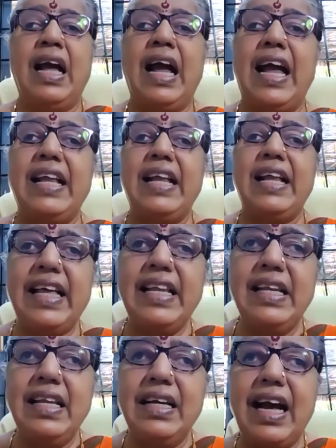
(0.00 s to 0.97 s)
And
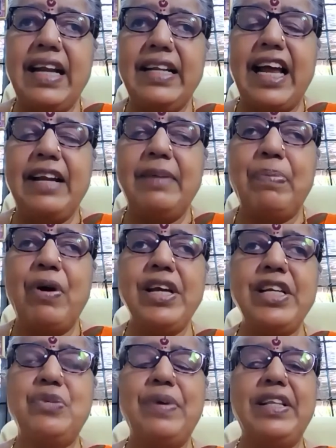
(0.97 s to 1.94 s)
then at that
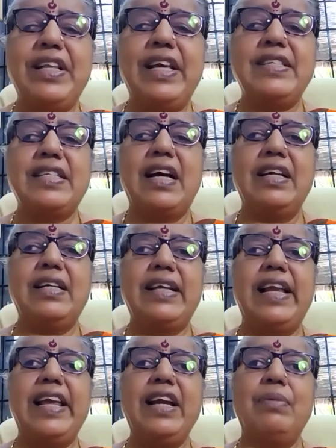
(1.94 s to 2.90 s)
point where they start
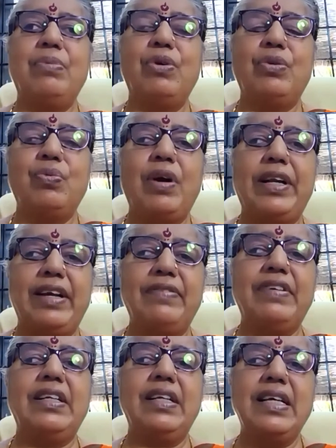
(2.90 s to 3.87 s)
telling about
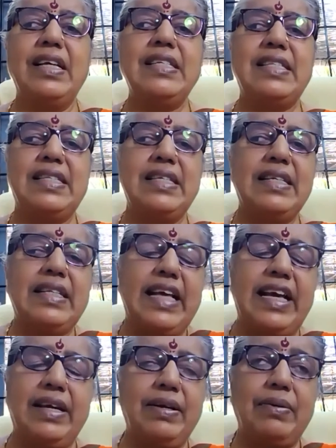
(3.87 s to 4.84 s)
whatever is
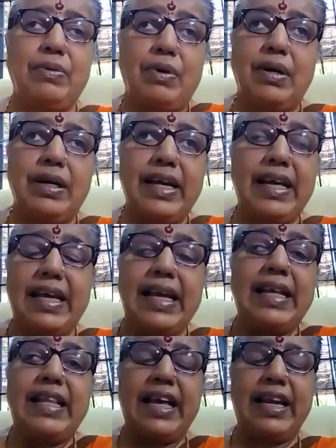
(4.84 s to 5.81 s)
there
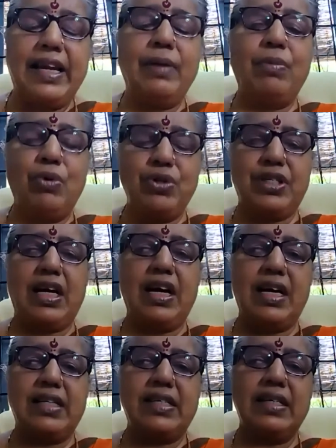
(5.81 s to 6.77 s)
in their innermost
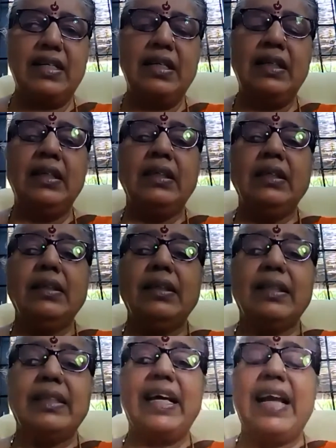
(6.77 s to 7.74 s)
heart,
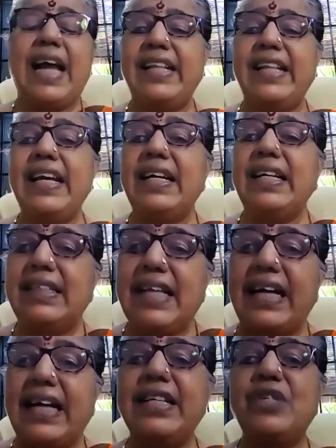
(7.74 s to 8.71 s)
then I think
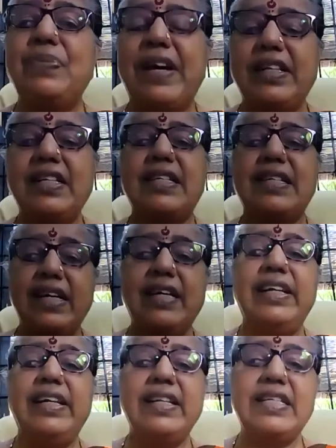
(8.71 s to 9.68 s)
that is where this real
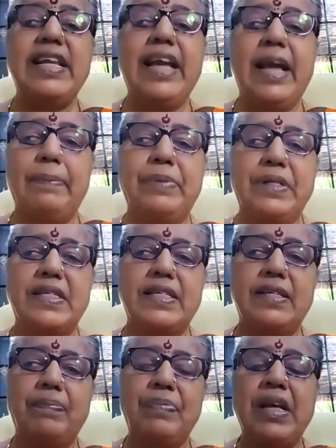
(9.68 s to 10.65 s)
listening happens.
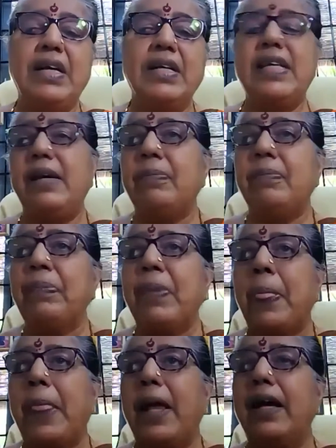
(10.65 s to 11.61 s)
See,
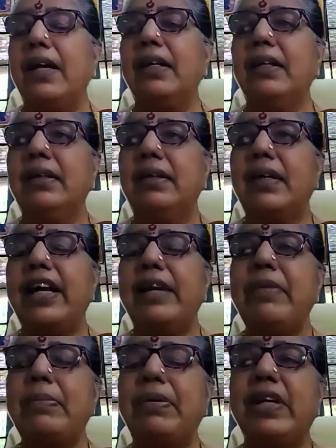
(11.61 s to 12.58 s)
I
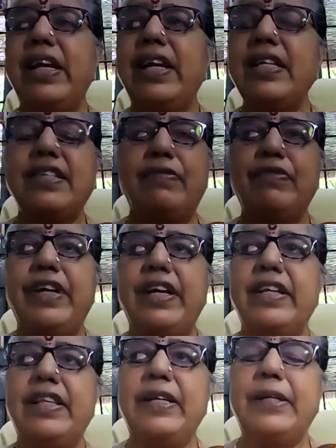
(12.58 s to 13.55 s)
remember reading
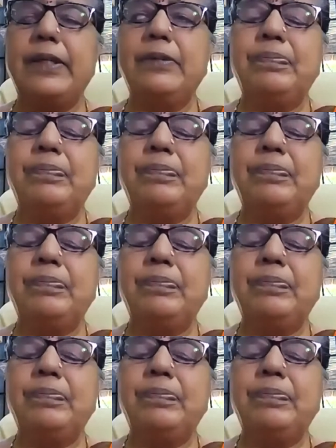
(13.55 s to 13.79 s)
somewhere that